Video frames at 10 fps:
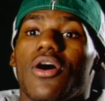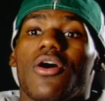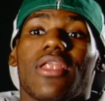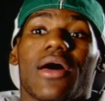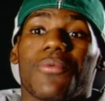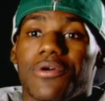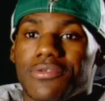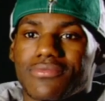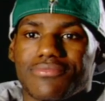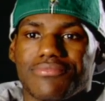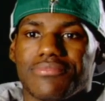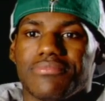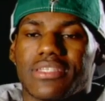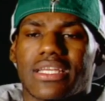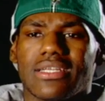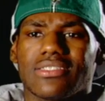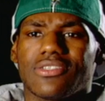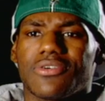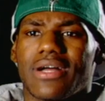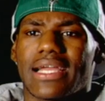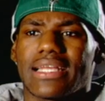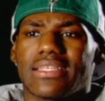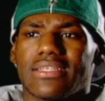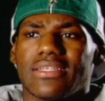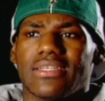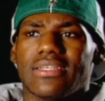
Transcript: all I want because, you know, I got the